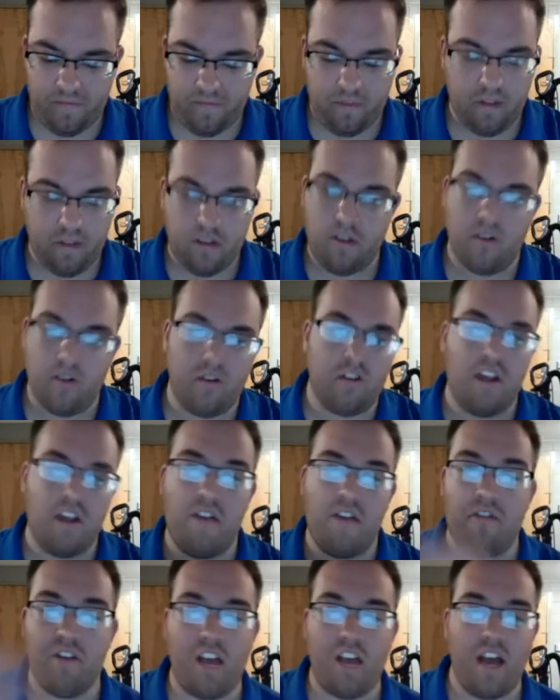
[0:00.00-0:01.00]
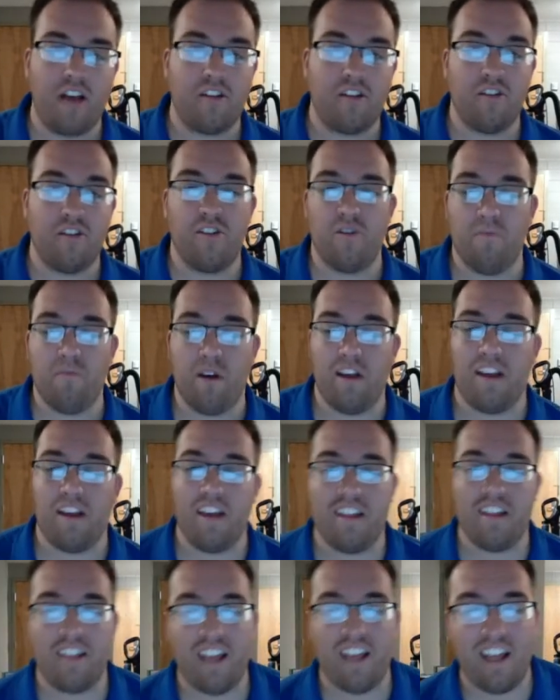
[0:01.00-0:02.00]
Because after taxes you might
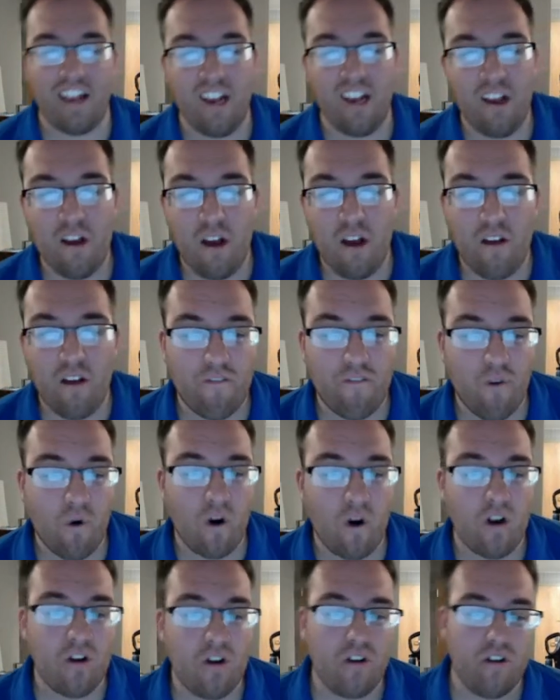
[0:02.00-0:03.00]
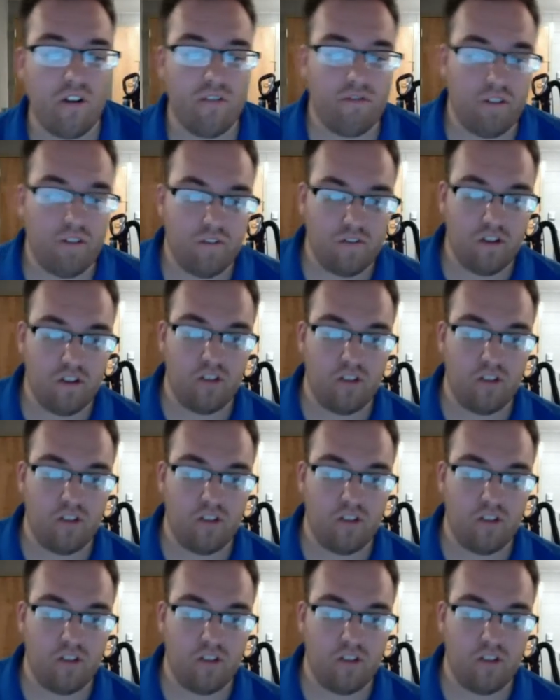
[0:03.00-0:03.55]
get that $450.